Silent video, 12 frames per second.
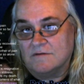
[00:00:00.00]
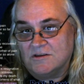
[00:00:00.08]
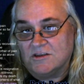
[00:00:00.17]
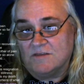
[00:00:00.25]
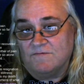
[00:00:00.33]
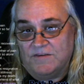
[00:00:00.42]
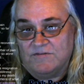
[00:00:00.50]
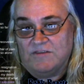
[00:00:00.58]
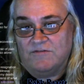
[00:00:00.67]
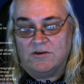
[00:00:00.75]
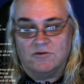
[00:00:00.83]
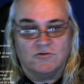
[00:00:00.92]
50
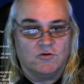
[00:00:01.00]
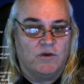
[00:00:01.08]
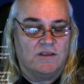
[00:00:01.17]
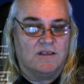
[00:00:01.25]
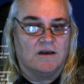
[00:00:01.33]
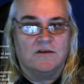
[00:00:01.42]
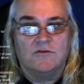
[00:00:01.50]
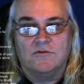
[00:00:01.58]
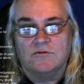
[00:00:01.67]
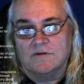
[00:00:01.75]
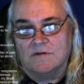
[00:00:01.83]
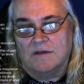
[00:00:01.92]
videos a week that I
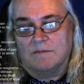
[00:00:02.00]
do